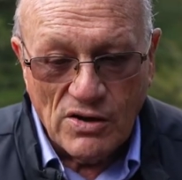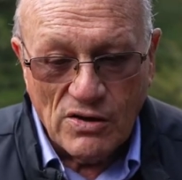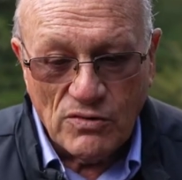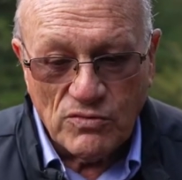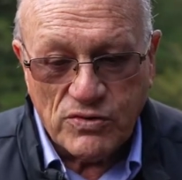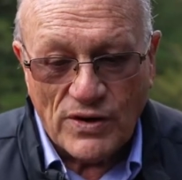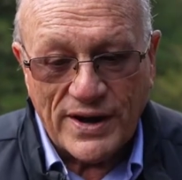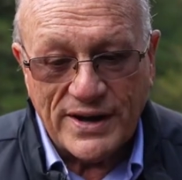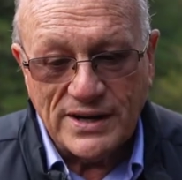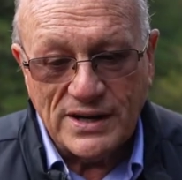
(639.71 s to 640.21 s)

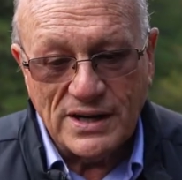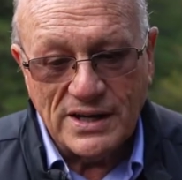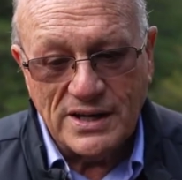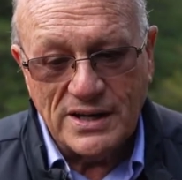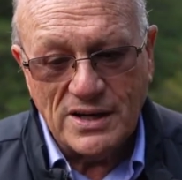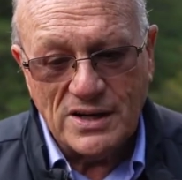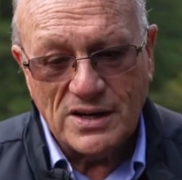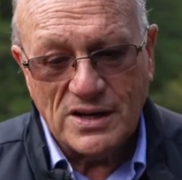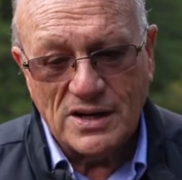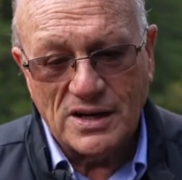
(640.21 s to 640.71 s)
Finally,
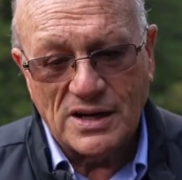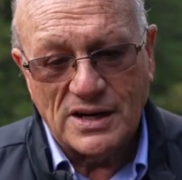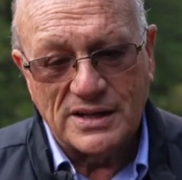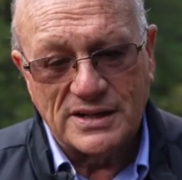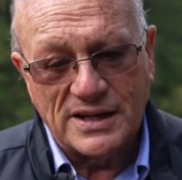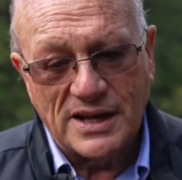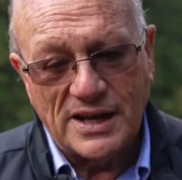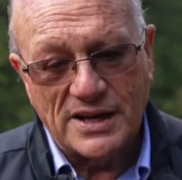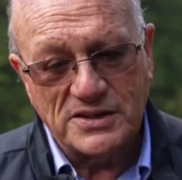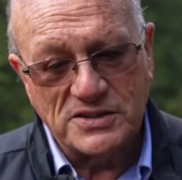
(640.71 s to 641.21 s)
on
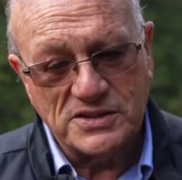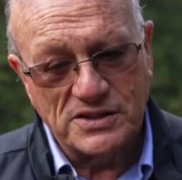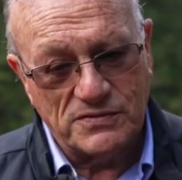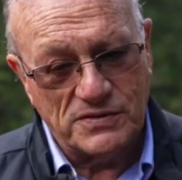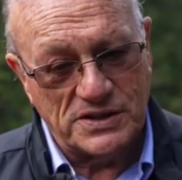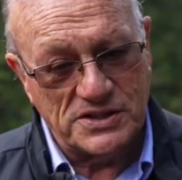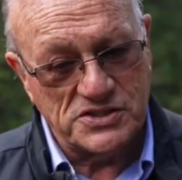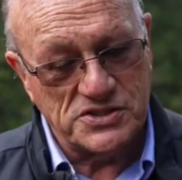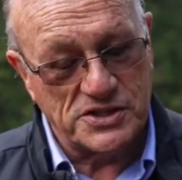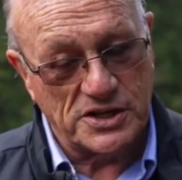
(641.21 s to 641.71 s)

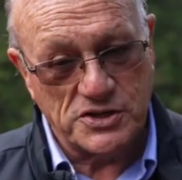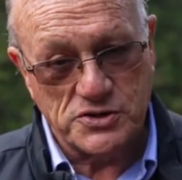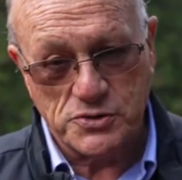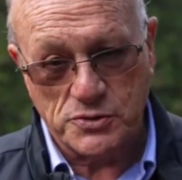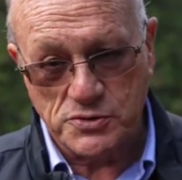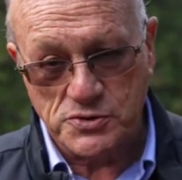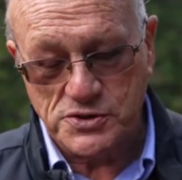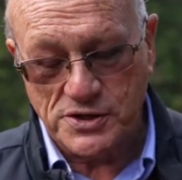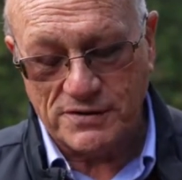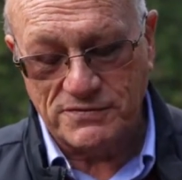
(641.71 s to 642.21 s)
activity 6
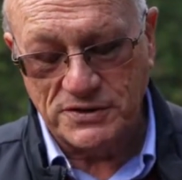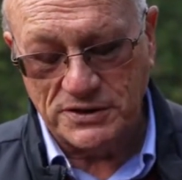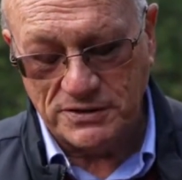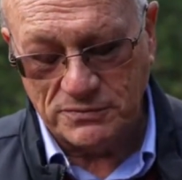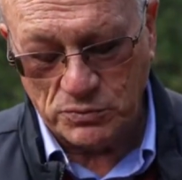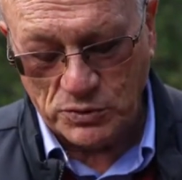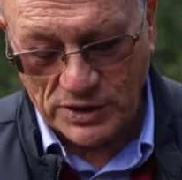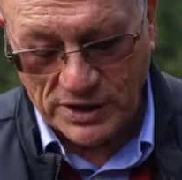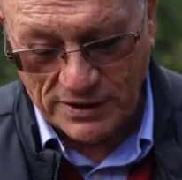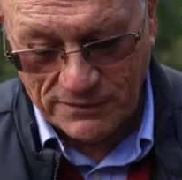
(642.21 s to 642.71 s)
or 7,
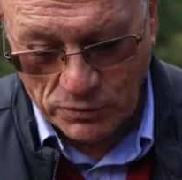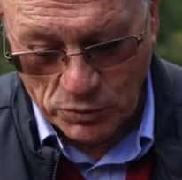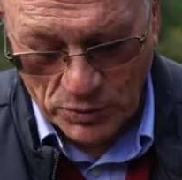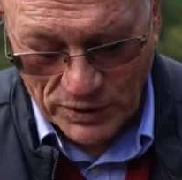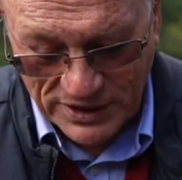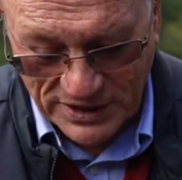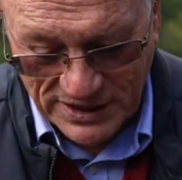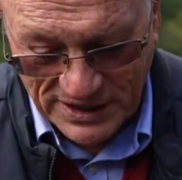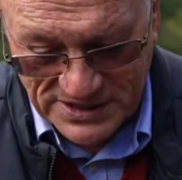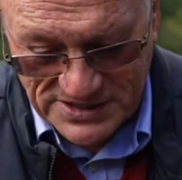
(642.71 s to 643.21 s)
whatever
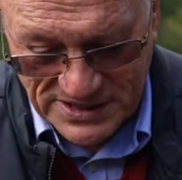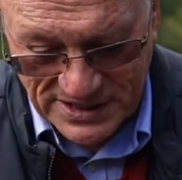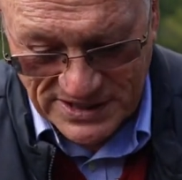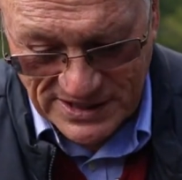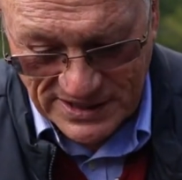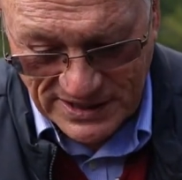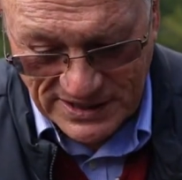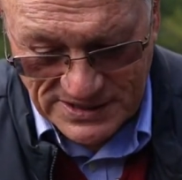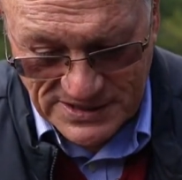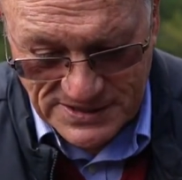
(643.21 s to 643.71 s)
one it is, I
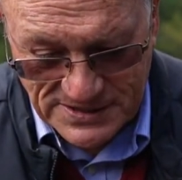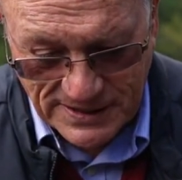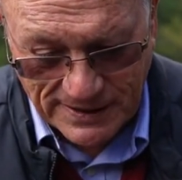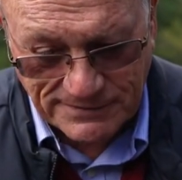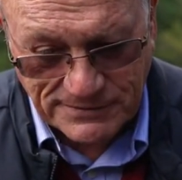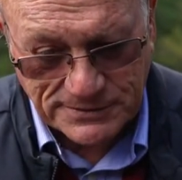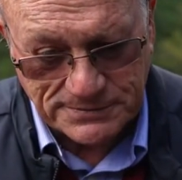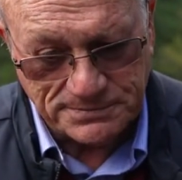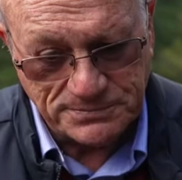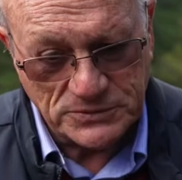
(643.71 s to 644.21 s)
think it's
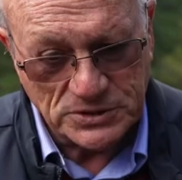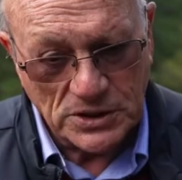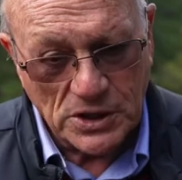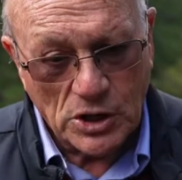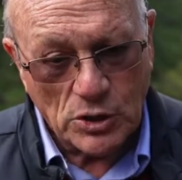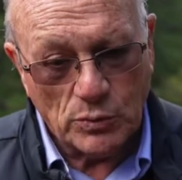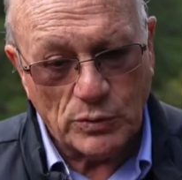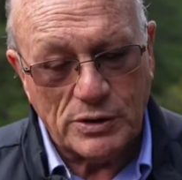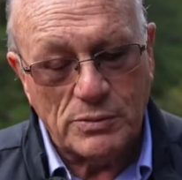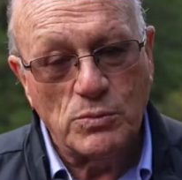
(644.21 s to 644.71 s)
7,
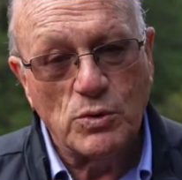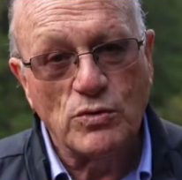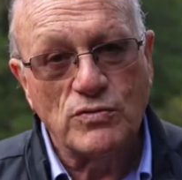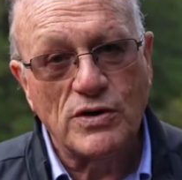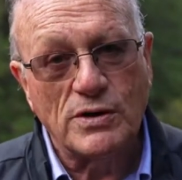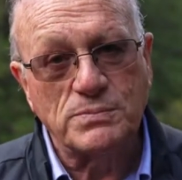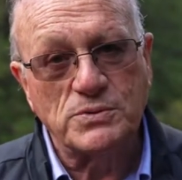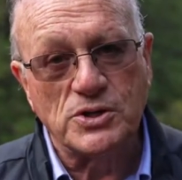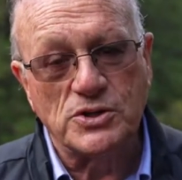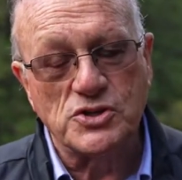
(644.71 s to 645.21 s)
we move
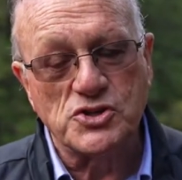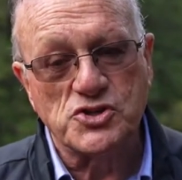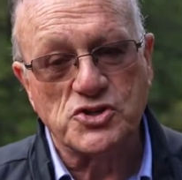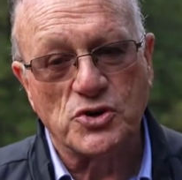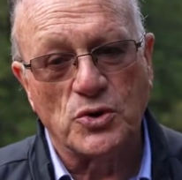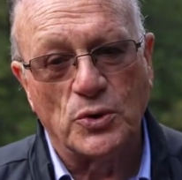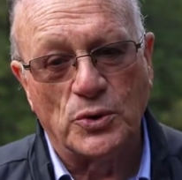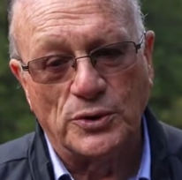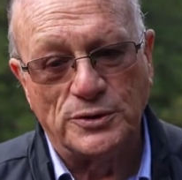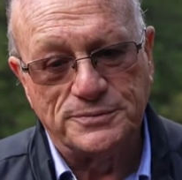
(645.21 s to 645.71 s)
up to the
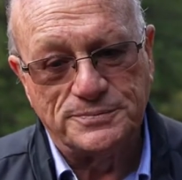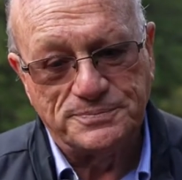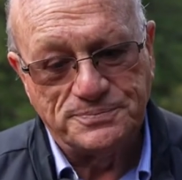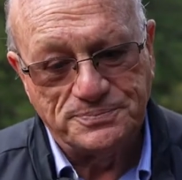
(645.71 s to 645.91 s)
soul.